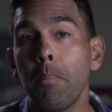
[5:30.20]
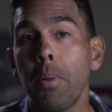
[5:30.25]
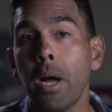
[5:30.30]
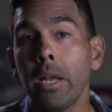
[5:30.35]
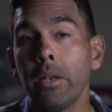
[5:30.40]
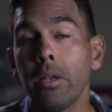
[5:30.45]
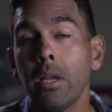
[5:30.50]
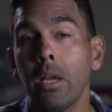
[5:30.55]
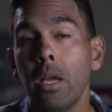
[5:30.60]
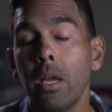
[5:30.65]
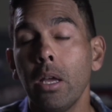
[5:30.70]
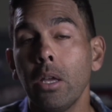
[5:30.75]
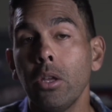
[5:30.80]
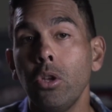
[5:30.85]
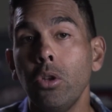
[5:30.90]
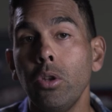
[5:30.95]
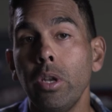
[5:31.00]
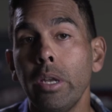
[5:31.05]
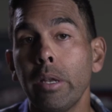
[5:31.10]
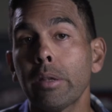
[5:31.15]
but
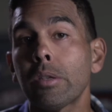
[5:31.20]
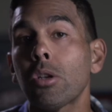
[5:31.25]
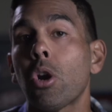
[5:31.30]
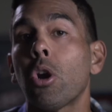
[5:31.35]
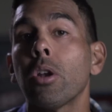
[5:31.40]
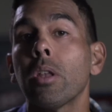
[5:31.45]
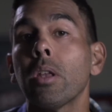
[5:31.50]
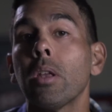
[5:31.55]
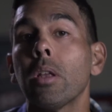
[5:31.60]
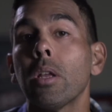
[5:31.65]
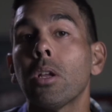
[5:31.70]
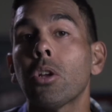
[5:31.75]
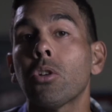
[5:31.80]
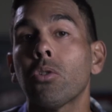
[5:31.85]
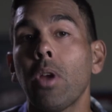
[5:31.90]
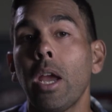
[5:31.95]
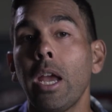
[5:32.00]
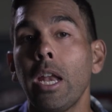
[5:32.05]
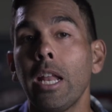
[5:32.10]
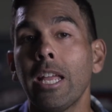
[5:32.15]
you need to start
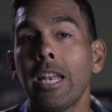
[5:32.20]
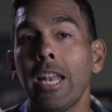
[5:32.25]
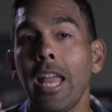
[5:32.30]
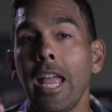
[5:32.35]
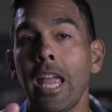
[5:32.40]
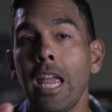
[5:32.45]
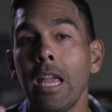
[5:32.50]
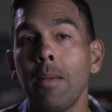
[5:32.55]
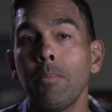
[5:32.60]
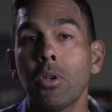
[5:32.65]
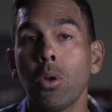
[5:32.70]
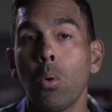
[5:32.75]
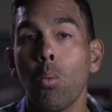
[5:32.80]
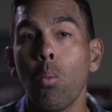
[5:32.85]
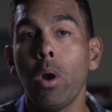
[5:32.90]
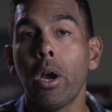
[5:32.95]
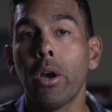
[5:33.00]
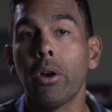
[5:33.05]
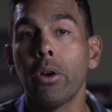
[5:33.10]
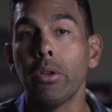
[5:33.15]
creating an aim to
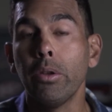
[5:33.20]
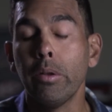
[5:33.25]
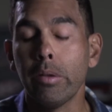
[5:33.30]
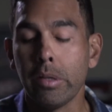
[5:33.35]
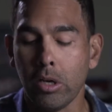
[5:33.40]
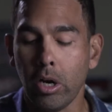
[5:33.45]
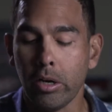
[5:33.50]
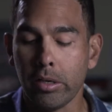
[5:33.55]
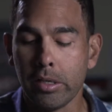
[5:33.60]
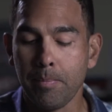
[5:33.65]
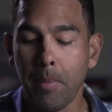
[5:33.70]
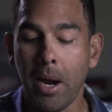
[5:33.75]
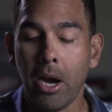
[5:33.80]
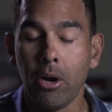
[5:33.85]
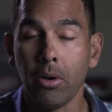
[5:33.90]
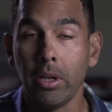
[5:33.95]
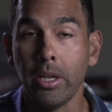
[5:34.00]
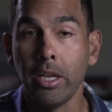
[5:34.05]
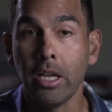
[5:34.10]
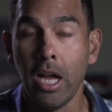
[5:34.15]
where you start
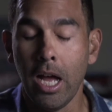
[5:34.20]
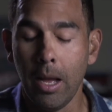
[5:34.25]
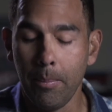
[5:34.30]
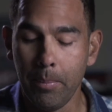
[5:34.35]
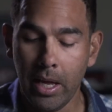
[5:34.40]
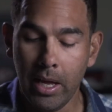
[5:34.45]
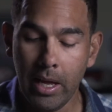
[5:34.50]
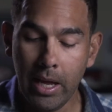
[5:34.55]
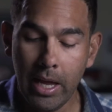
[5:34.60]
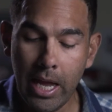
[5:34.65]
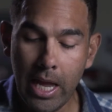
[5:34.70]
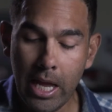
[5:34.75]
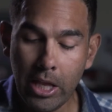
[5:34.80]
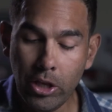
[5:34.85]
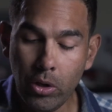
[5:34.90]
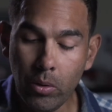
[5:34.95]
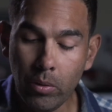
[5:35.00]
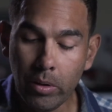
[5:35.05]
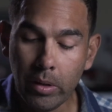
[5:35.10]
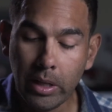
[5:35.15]
spiraling up
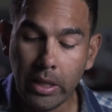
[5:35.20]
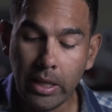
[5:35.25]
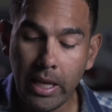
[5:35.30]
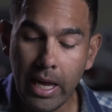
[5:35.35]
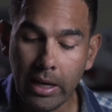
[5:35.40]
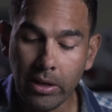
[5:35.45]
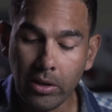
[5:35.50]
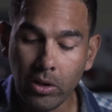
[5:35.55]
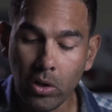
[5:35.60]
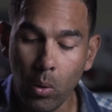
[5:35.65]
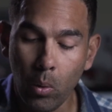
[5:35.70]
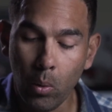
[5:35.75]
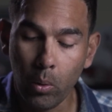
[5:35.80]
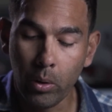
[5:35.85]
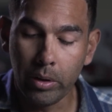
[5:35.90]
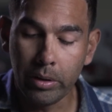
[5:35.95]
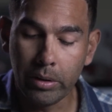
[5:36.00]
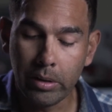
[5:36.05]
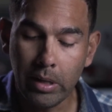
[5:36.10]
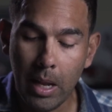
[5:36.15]
and you get
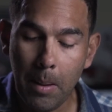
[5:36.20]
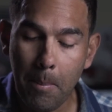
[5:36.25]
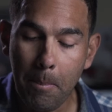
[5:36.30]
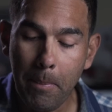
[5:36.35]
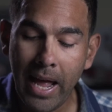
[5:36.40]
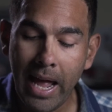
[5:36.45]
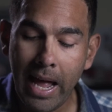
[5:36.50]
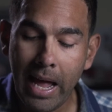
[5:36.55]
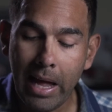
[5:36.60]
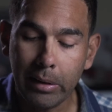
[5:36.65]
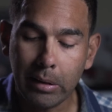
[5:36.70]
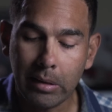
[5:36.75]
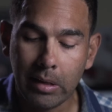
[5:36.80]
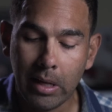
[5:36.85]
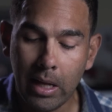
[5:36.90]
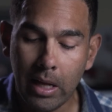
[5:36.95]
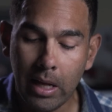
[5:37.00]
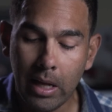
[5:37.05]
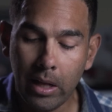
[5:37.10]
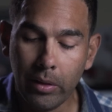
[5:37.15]
towards and past
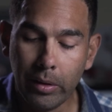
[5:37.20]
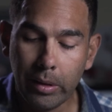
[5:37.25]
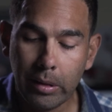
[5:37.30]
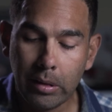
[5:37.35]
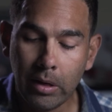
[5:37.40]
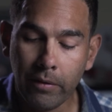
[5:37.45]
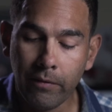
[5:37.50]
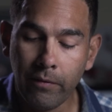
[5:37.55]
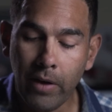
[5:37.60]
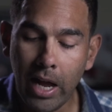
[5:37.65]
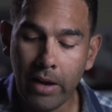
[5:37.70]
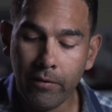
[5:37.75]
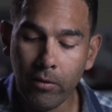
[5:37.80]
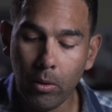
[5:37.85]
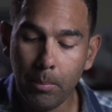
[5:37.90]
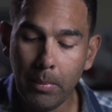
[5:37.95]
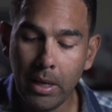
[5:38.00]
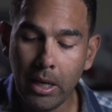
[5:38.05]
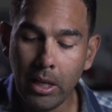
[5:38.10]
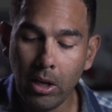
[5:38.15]
this
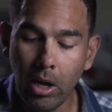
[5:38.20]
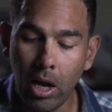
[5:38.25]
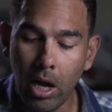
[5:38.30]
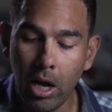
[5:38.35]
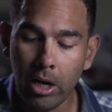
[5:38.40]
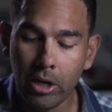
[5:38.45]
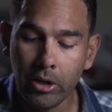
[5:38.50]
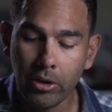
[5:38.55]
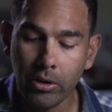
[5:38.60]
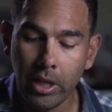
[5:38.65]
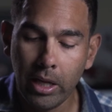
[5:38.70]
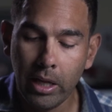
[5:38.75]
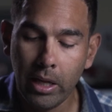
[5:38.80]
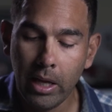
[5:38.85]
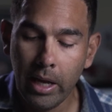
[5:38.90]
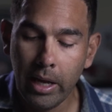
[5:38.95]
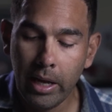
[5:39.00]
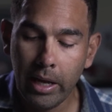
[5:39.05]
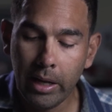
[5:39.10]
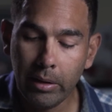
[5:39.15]
survival
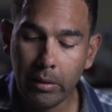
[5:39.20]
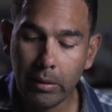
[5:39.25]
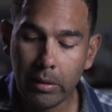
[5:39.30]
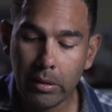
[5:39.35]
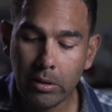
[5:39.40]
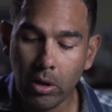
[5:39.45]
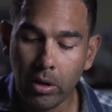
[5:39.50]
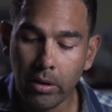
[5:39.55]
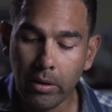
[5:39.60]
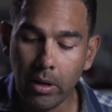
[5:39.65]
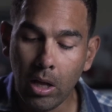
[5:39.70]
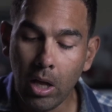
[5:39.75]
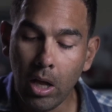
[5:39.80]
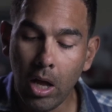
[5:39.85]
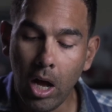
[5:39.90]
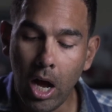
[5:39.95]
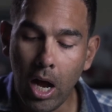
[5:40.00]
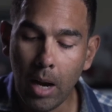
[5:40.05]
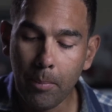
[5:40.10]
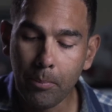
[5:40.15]
mediocrity and you start
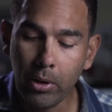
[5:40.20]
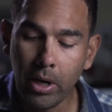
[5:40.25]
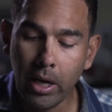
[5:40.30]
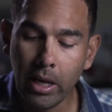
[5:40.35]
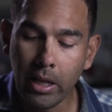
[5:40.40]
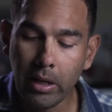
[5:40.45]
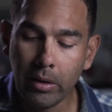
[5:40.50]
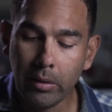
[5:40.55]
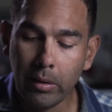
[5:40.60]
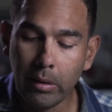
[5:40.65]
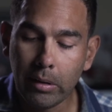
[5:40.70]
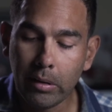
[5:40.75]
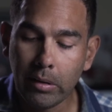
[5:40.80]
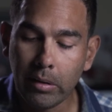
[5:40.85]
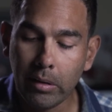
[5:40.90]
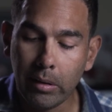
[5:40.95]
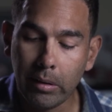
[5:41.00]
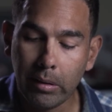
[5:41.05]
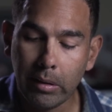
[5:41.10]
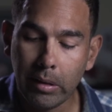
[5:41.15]
operating in
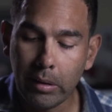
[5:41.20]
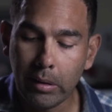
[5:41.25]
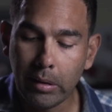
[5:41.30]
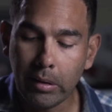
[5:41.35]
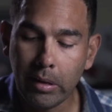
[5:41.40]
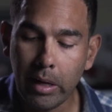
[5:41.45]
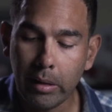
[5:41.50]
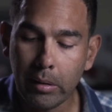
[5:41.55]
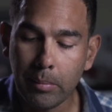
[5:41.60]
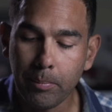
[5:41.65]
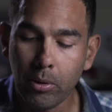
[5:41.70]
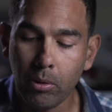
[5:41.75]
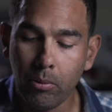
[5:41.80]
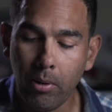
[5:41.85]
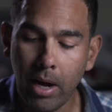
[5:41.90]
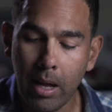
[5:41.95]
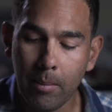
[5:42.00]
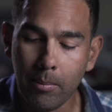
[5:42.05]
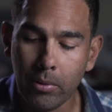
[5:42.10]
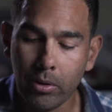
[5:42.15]
this success
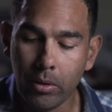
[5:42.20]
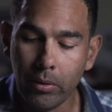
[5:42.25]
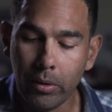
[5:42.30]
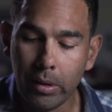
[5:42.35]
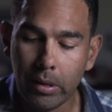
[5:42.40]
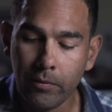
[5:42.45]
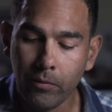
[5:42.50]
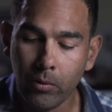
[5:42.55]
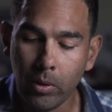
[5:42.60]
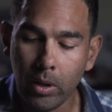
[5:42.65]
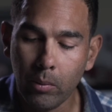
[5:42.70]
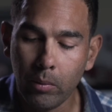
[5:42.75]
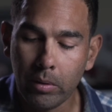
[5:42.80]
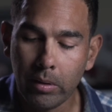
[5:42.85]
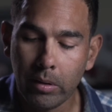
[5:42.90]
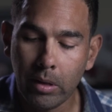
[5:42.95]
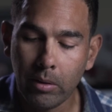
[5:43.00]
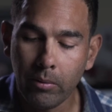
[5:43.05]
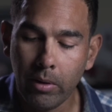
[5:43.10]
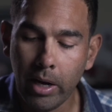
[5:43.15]
parameter, this
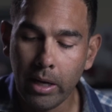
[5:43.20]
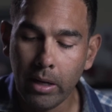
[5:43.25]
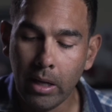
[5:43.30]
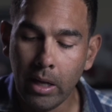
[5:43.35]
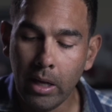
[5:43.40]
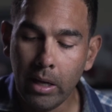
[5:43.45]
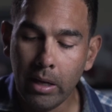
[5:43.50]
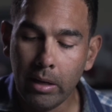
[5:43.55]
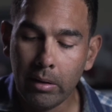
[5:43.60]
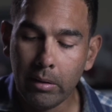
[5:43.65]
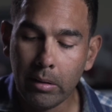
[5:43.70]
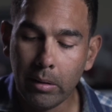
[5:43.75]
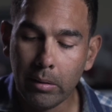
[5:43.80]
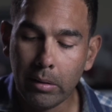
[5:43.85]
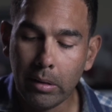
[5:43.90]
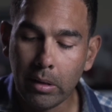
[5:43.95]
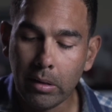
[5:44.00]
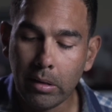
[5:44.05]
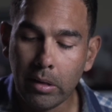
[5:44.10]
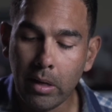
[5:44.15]
frequency, right? And so
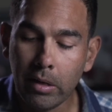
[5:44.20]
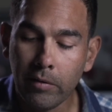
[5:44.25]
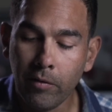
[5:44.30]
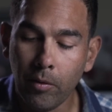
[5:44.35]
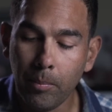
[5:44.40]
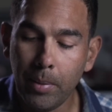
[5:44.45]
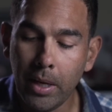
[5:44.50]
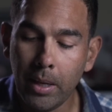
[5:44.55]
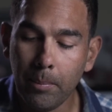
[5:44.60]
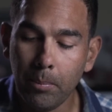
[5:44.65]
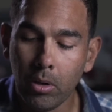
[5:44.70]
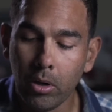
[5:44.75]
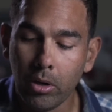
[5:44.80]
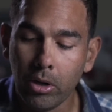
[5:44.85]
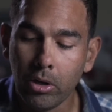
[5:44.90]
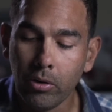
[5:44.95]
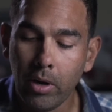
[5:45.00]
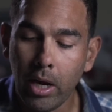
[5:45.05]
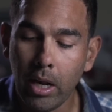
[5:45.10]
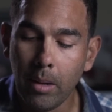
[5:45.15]
successful people are
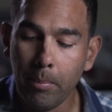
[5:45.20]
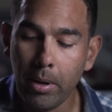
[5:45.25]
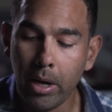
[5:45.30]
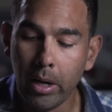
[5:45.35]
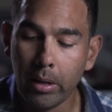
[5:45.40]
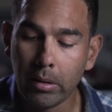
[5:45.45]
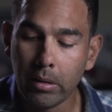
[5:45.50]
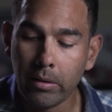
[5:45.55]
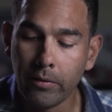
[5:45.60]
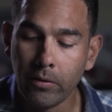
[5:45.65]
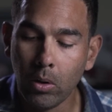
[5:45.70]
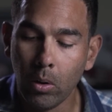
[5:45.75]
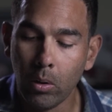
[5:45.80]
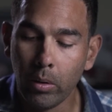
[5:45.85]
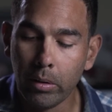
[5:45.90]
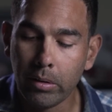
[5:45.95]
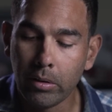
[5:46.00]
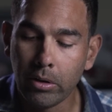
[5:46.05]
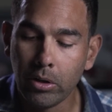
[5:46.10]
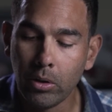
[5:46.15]
creating positive
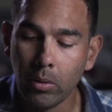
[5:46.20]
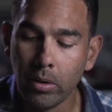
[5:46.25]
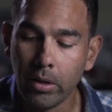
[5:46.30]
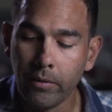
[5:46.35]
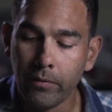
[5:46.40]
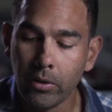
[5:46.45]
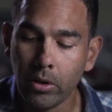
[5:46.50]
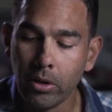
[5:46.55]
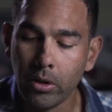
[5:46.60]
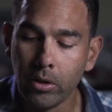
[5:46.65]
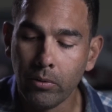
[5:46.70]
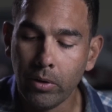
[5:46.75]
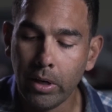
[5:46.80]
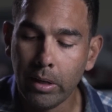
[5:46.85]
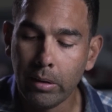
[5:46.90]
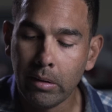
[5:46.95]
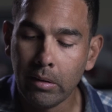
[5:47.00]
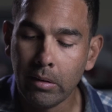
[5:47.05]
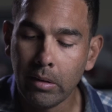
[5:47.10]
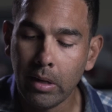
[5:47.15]
goals, are doing it for good
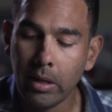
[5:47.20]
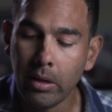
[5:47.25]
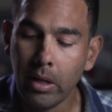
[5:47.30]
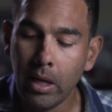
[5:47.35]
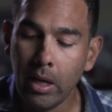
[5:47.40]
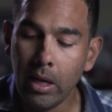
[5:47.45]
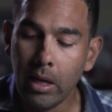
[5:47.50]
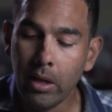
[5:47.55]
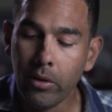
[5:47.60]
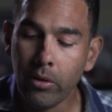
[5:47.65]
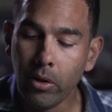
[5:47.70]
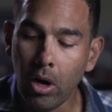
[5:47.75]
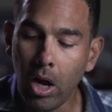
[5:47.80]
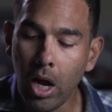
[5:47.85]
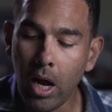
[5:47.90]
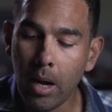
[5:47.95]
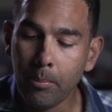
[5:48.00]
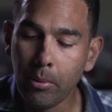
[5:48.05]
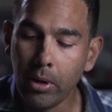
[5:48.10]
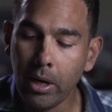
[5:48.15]
reasons, and they're
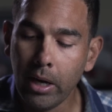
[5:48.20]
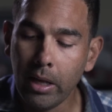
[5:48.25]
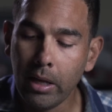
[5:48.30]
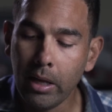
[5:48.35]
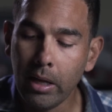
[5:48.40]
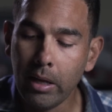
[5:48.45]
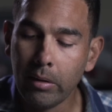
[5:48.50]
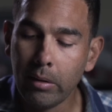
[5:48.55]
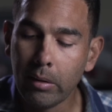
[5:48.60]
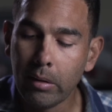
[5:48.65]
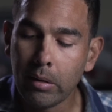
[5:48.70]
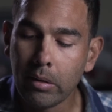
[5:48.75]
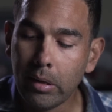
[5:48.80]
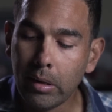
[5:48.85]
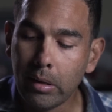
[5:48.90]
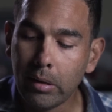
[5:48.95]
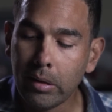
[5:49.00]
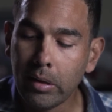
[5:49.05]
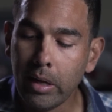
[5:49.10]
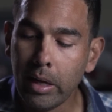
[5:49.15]
operating in this
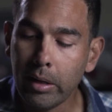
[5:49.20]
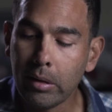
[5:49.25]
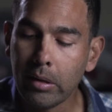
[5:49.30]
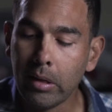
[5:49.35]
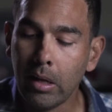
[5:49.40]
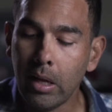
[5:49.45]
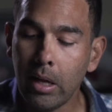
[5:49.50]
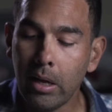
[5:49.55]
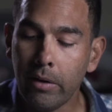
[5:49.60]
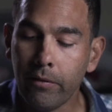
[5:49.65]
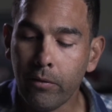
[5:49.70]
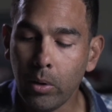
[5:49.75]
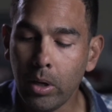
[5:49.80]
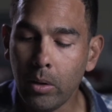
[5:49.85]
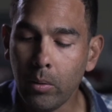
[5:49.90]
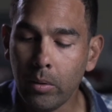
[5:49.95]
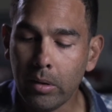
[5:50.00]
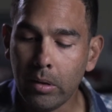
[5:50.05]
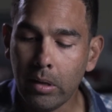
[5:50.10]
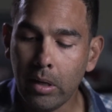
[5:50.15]
success
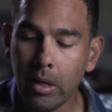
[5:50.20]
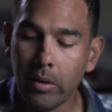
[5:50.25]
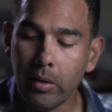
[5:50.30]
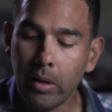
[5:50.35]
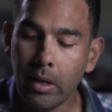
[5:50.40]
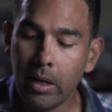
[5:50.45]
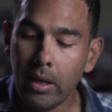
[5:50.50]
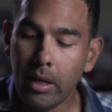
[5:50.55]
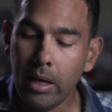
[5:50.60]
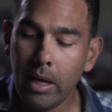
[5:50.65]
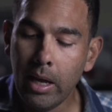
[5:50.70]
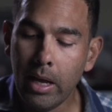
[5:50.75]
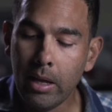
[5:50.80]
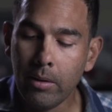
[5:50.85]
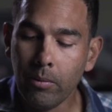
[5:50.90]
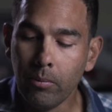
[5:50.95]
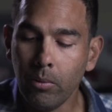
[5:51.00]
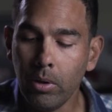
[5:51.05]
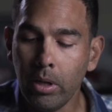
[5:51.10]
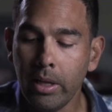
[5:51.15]
frequency. And
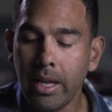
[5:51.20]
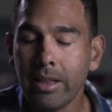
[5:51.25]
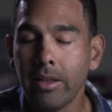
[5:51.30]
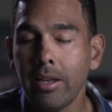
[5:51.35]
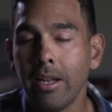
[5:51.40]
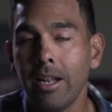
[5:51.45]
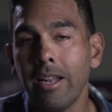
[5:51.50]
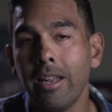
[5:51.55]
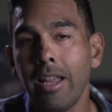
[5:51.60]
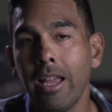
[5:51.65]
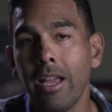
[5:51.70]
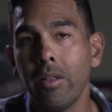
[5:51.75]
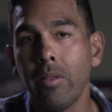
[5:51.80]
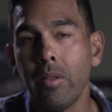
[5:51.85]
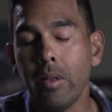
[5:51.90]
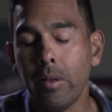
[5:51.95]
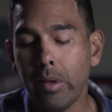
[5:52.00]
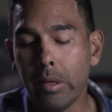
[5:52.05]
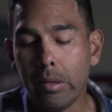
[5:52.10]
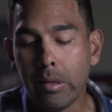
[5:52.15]
and really at the end of the day,
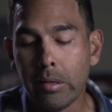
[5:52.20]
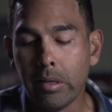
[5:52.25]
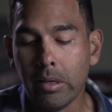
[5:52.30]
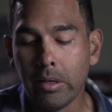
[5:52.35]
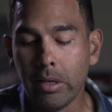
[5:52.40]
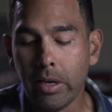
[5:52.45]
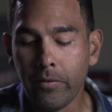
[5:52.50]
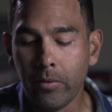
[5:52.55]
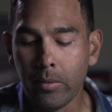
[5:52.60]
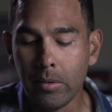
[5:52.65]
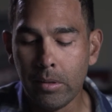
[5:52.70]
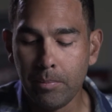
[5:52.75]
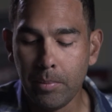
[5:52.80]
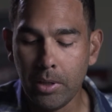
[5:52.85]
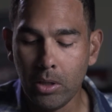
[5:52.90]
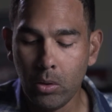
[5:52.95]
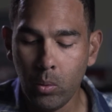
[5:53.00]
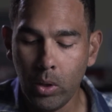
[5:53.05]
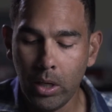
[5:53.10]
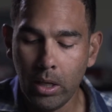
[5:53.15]
this is the difference
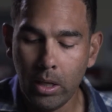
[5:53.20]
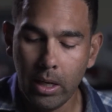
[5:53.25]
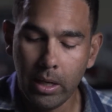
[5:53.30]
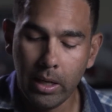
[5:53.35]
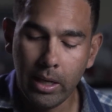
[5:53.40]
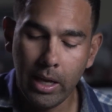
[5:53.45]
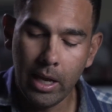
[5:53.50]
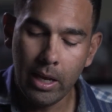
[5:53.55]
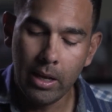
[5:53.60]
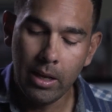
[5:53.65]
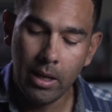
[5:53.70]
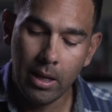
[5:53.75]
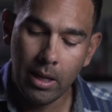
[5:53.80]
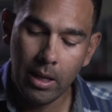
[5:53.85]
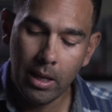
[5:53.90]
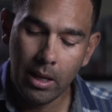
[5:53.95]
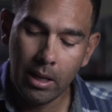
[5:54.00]
between again